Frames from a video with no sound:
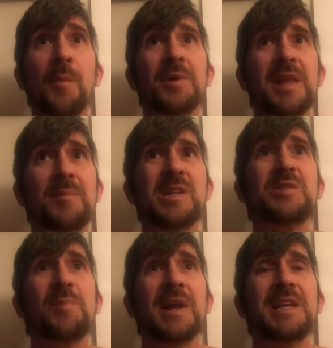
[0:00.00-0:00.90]
But that
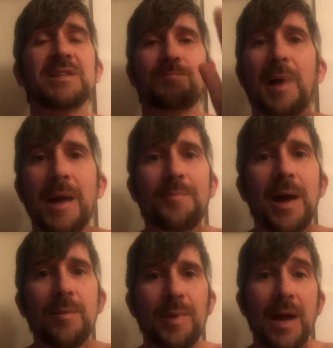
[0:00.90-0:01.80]
means money is bye,
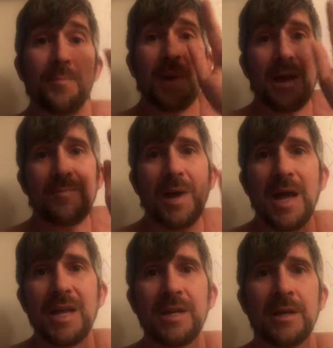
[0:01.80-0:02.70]
bye, bye, bye,
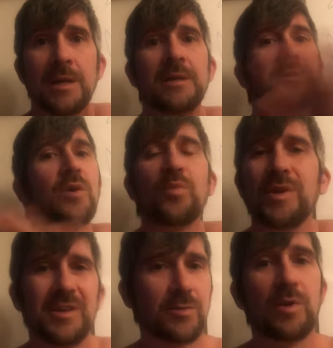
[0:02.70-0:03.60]
bye. Don't
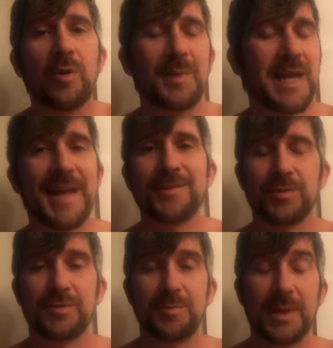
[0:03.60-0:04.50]
worry, it'll all be
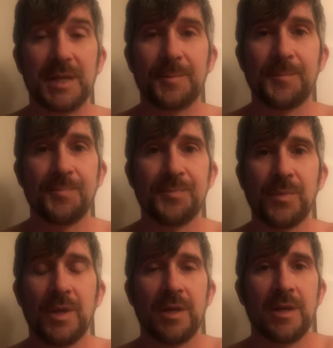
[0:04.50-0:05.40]
handled, but
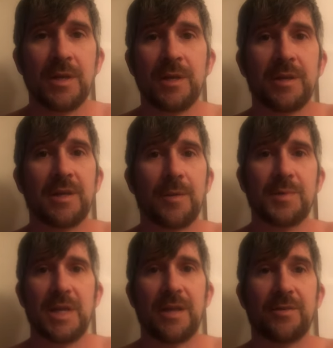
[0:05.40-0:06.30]
come
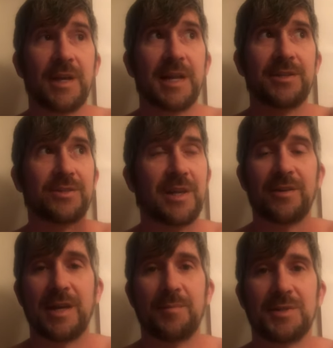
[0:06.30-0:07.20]
together. And I just, I
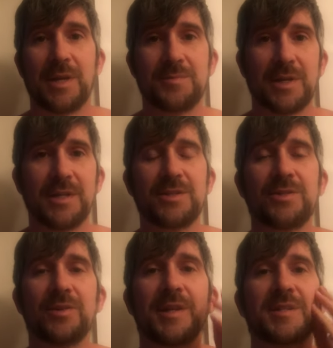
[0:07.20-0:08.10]
don't know how many times I
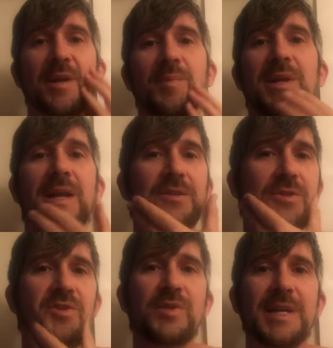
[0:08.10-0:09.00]
listened to it as I began
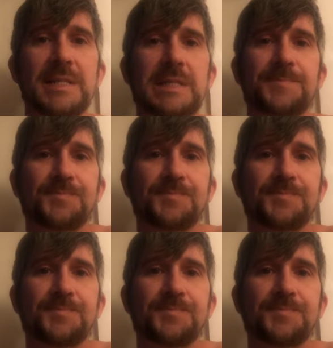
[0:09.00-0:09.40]
to do this.